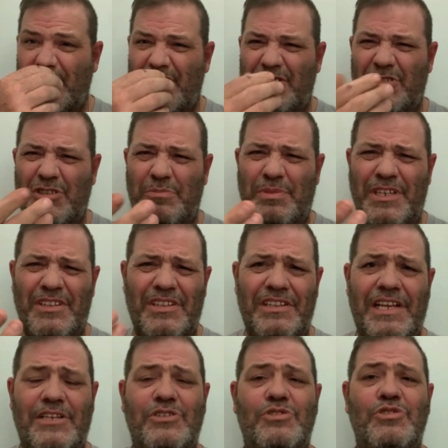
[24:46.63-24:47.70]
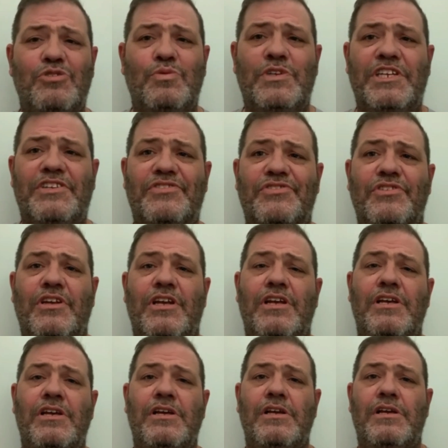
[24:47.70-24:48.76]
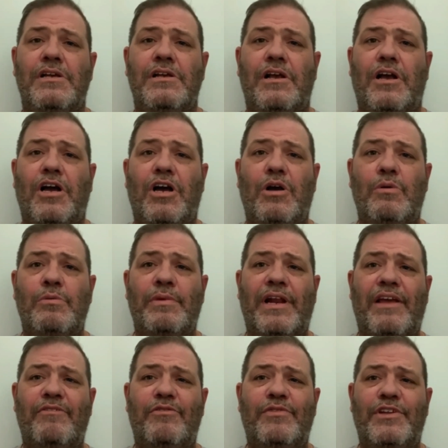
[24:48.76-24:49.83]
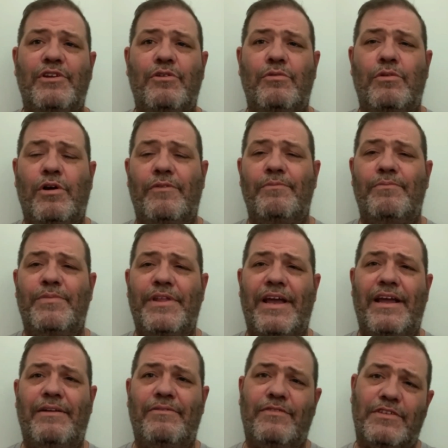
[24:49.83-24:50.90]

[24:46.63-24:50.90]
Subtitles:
Should be in the next 2 weeks. We might have a video of that,